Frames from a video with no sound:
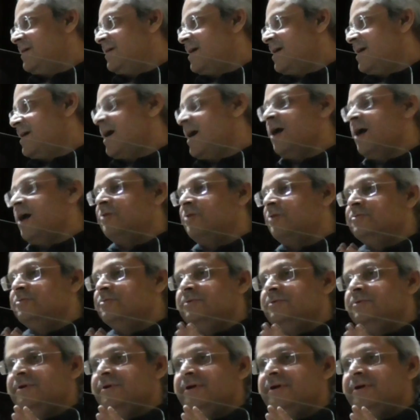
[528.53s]
how
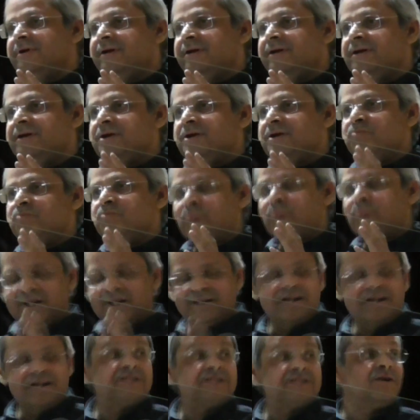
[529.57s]

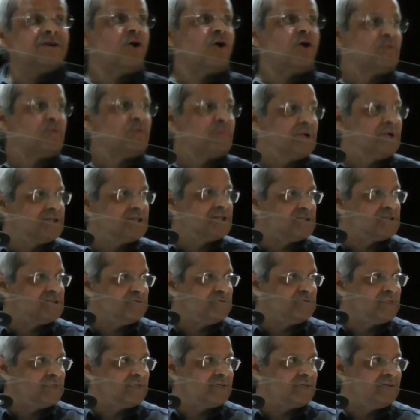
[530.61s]
multinational corporations
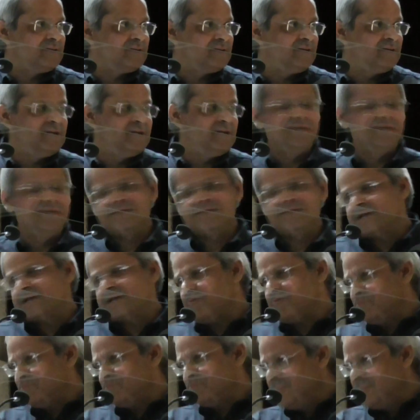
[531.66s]
work, his
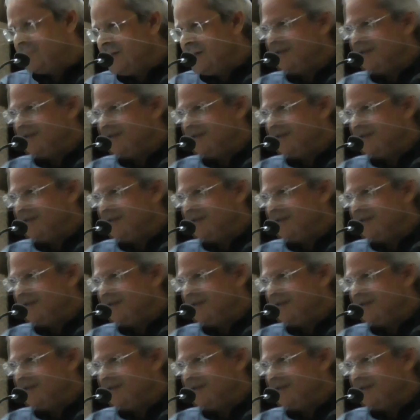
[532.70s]
complete